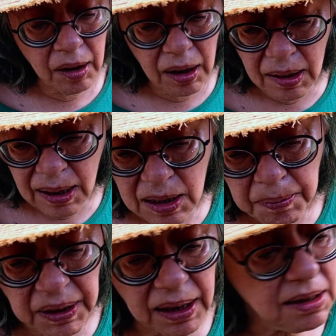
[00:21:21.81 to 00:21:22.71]
In this
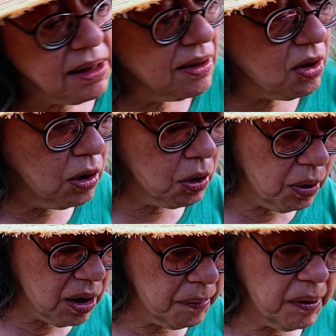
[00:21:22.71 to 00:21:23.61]
planter, it's got
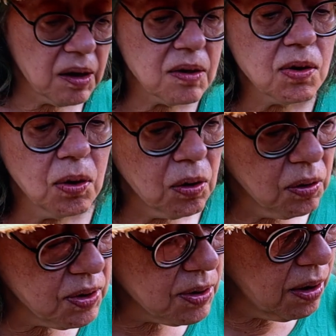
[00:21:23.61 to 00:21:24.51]
quite a bit of
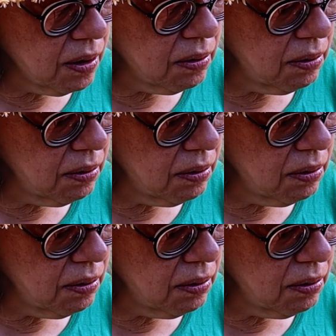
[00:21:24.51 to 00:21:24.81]
soil, so